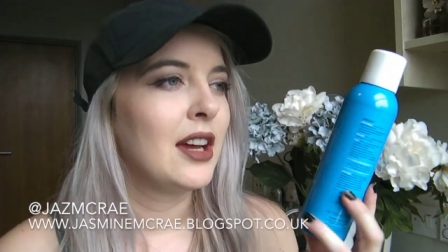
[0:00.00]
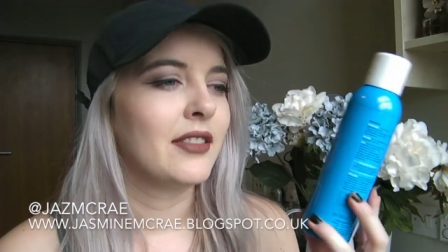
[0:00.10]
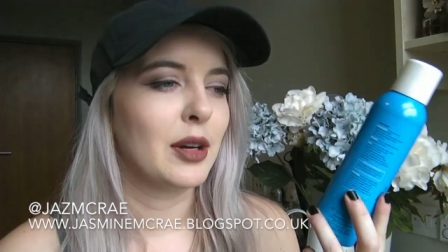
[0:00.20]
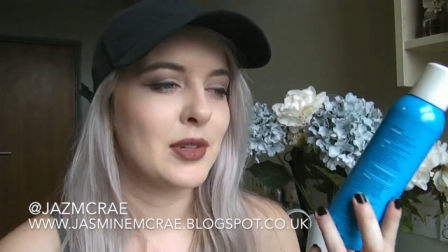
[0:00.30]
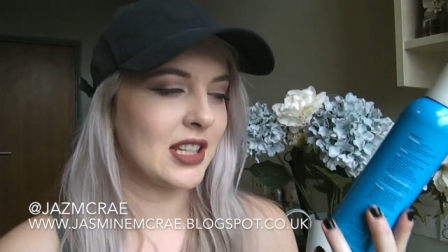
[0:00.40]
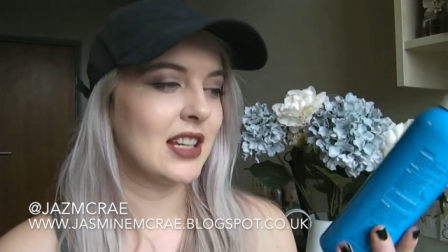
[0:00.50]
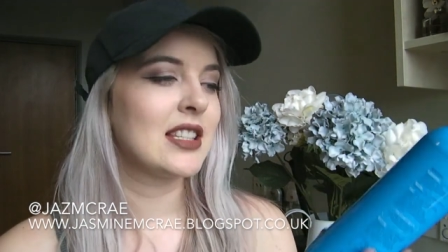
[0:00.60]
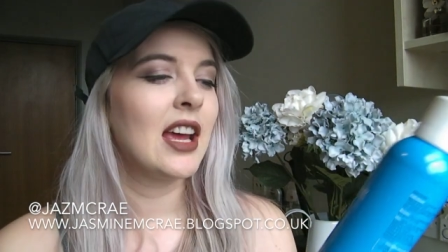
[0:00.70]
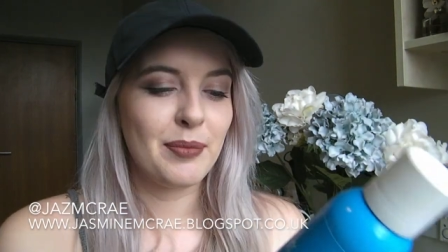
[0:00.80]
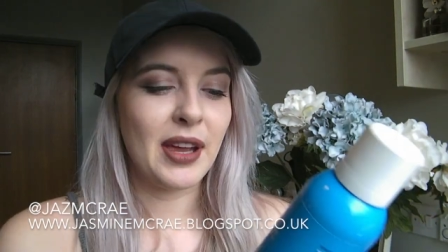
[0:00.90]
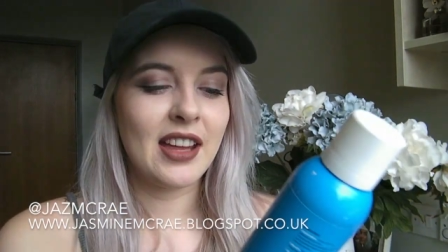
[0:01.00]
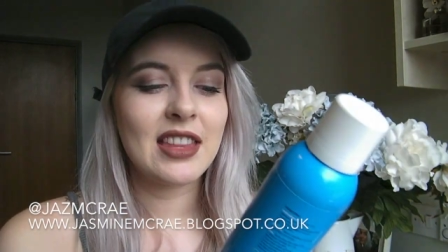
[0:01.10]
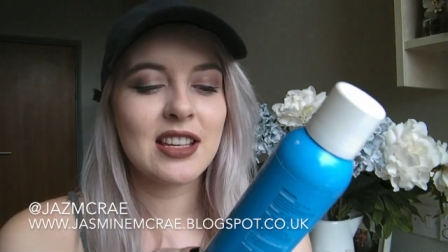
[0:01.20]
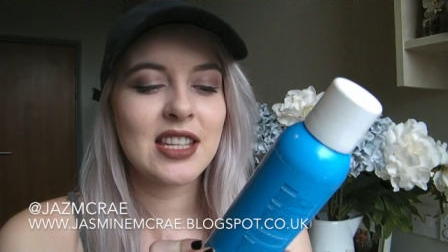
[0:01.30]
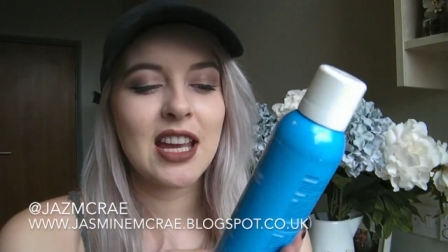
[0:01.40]
Very precise. But
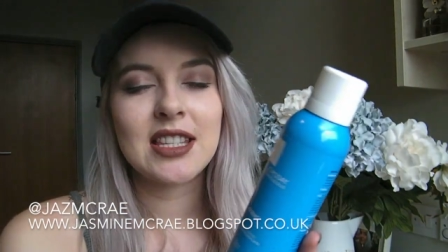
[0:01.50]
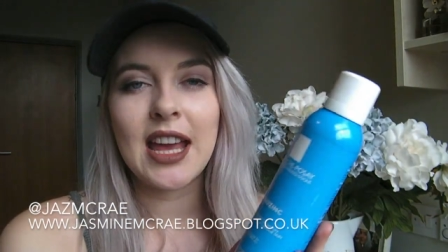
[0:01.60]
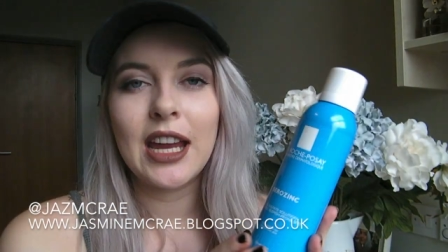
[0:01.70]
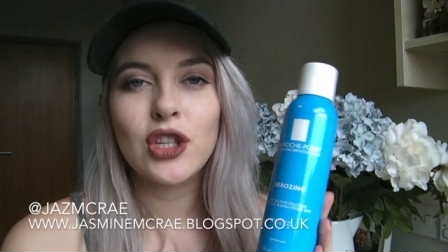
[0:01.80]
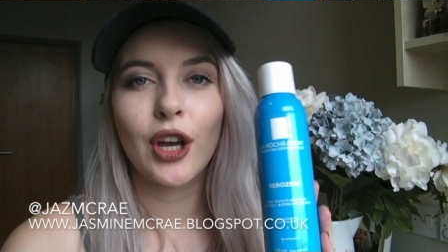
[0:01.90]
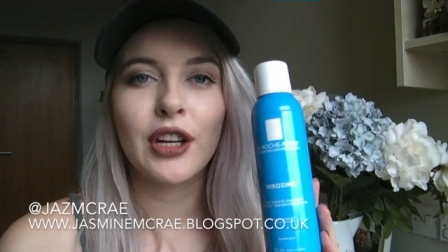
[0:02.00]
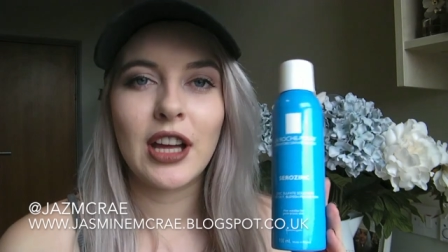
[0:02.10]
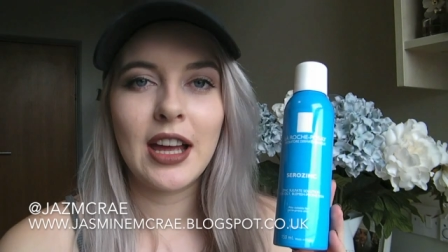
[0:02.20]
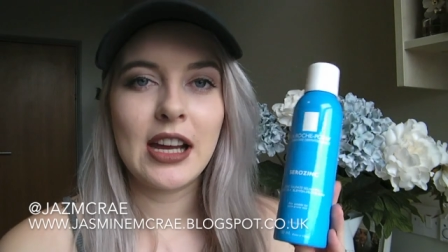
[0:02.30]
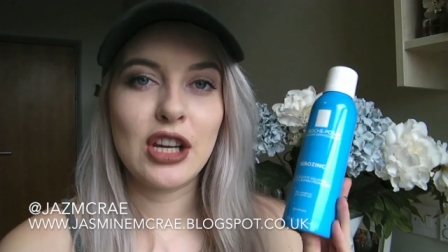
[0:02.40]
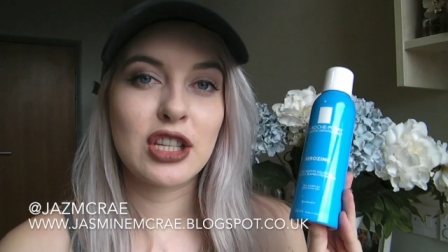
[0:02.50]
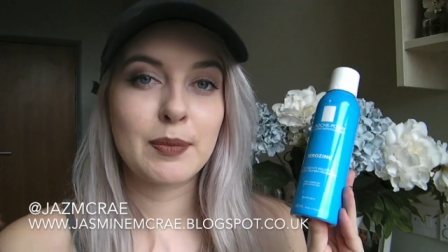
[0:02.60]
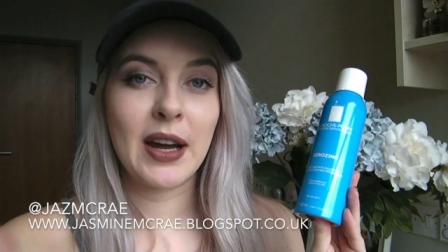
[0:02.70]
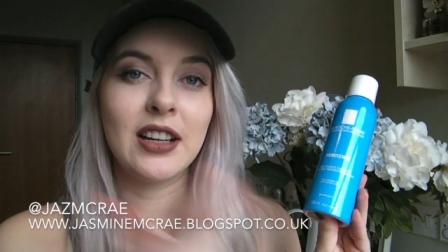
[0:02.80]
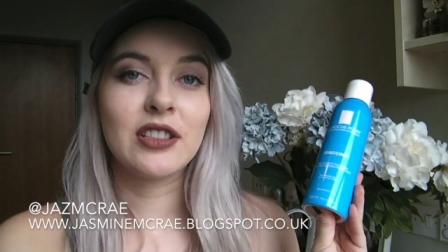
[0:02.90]
this is a toner and you
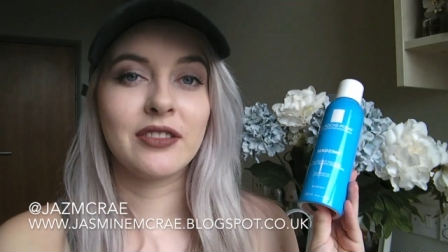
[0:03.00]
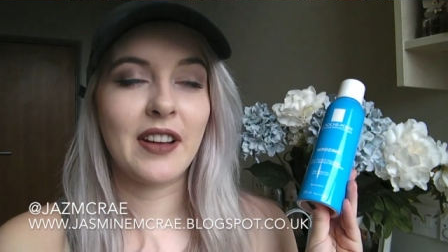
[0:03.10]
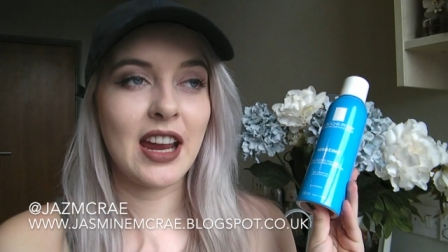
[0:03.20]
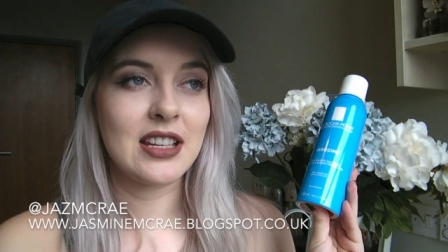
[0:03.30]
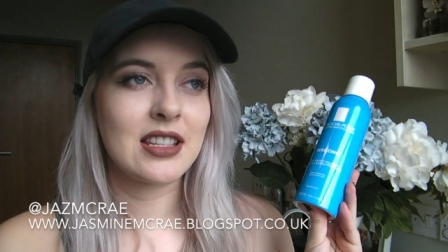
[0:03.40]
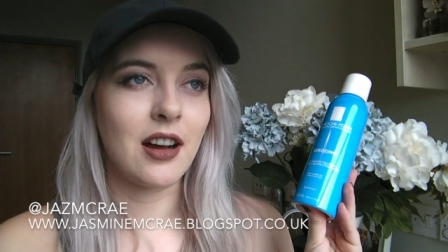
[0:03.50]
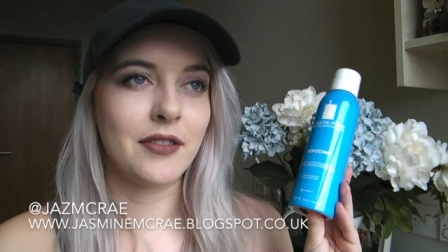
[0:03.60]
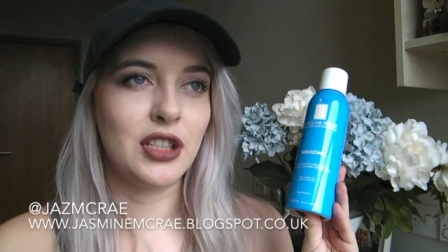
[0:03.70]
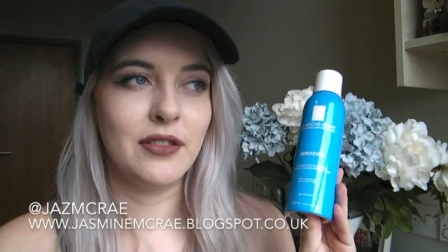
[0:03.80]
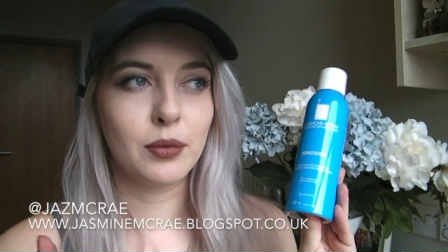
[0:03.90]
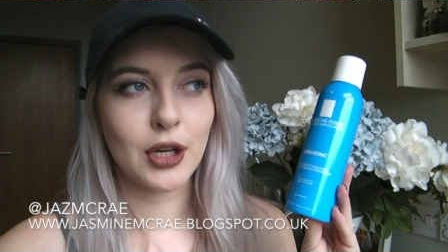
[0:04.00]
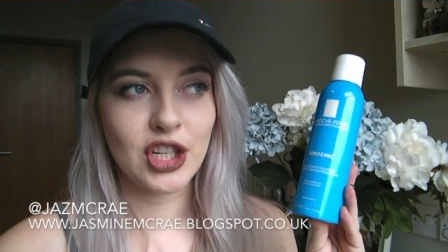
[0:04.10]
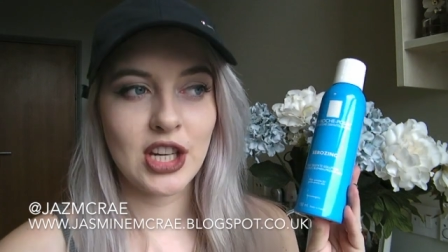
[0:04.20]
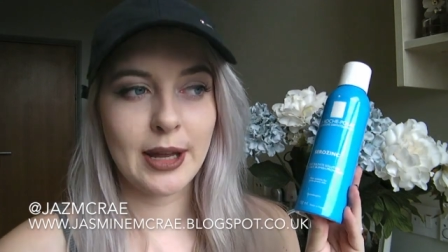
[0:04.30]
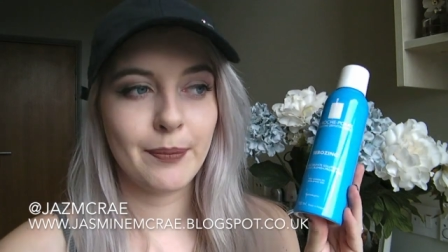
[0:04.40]
spray it on your face after you've
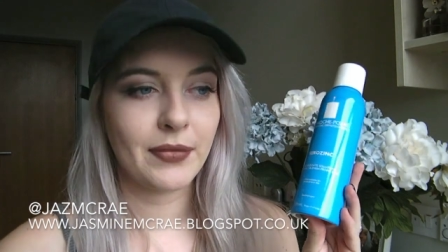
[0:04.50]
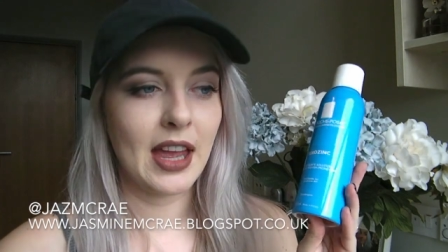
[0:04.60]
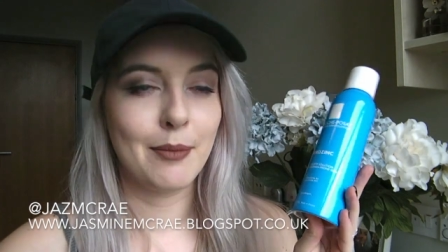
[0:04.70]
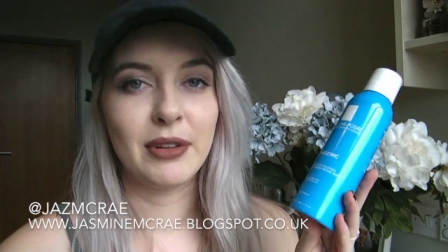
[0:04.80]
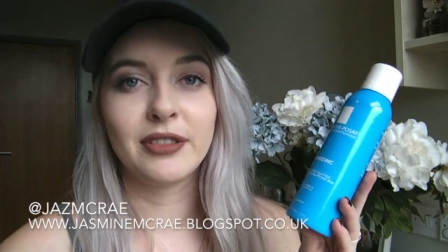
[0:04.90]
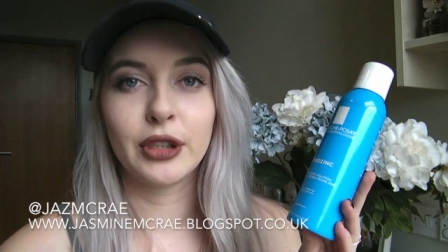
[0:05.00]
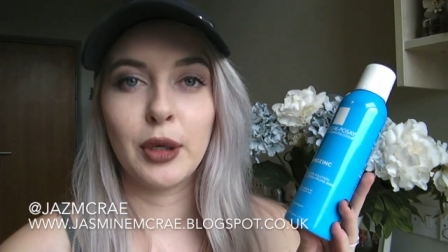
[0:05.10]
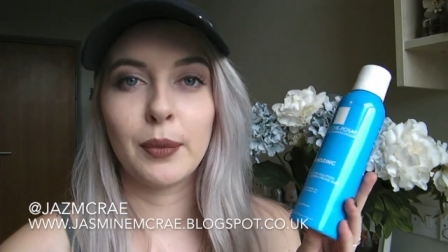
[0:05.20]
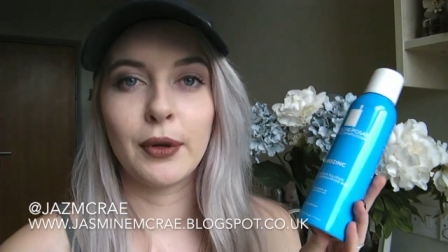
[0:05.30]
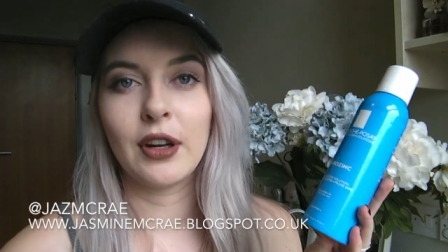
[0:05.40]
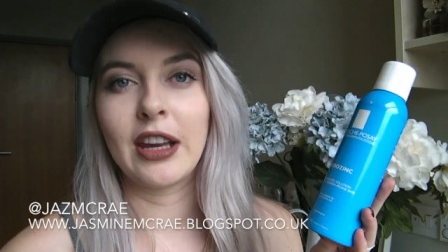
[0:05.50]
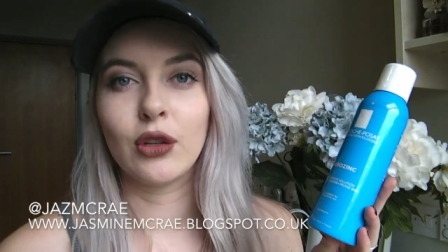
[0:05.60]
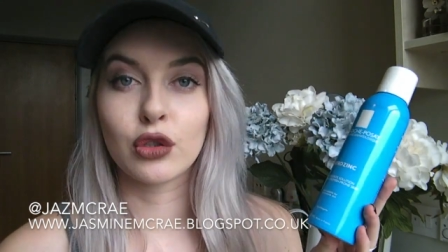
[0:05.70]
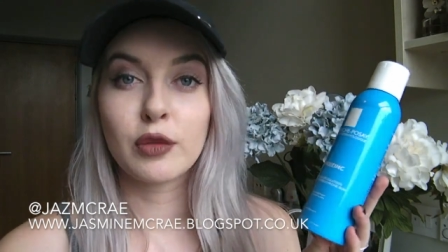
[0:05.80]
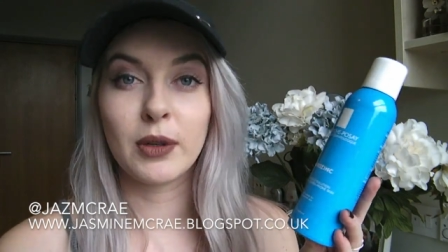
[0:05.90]
washed it and before you put like
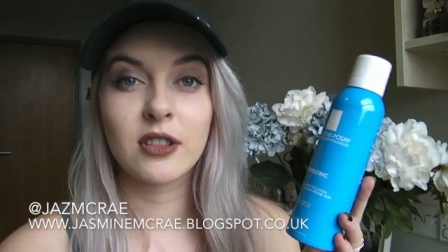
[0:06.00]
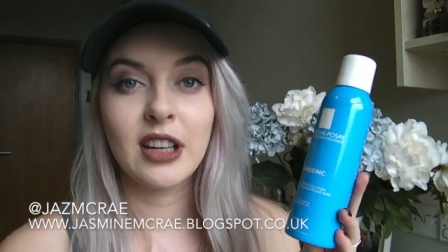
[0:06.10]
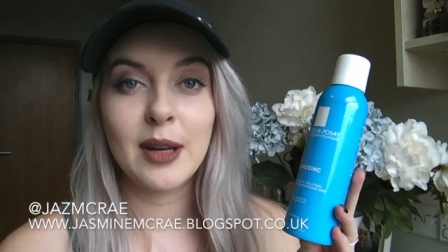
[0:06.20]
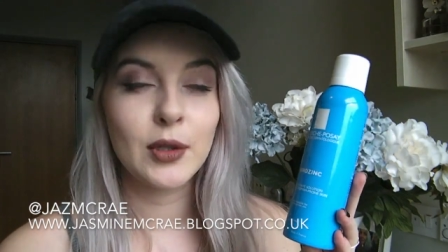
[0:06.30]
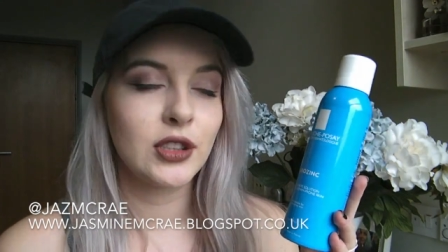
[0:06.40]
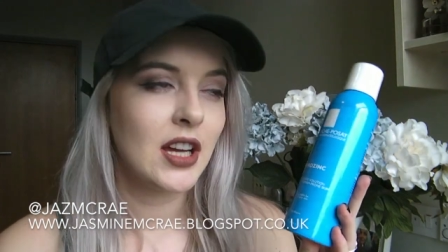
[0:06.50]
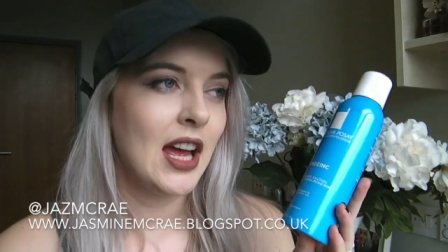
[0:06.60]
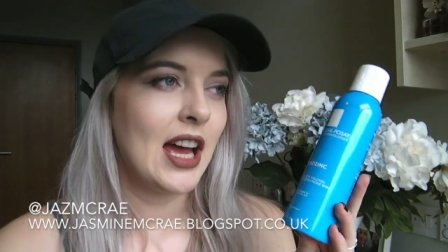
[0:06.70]
your spot cream on,